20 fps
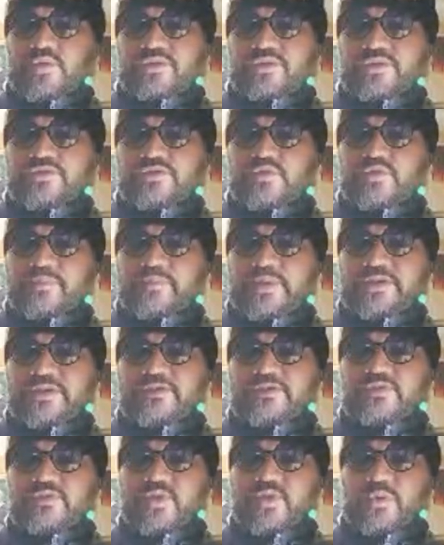was to
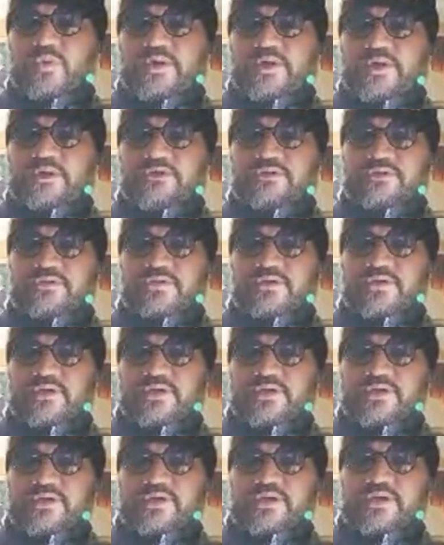pass forward
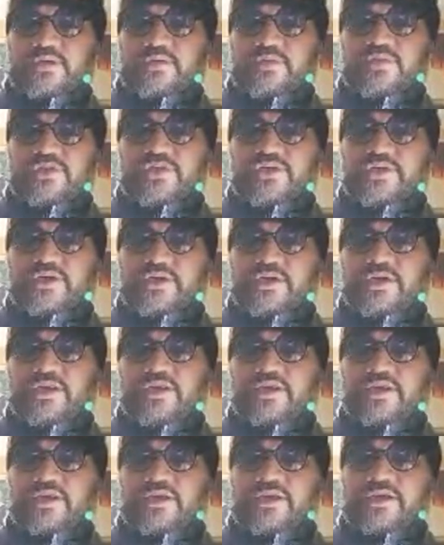
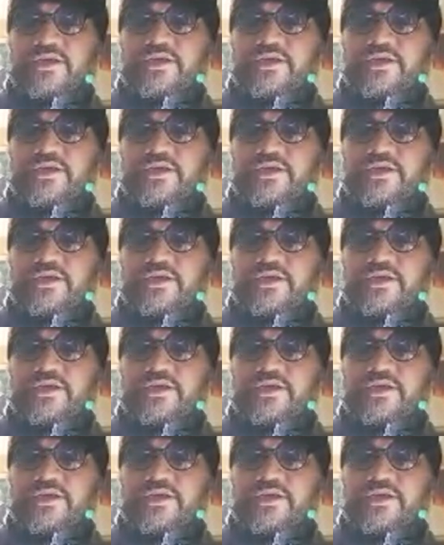immediately